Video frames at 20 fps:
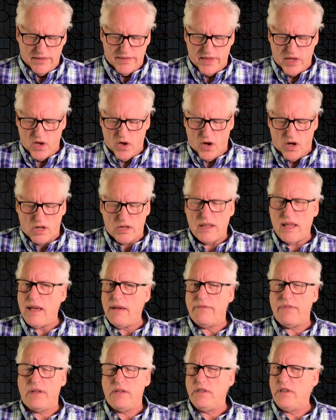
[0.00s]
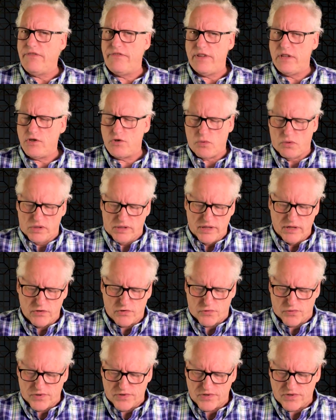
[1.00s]
They all have individual
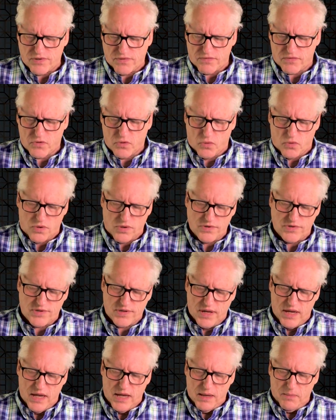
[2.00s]
interests, of course,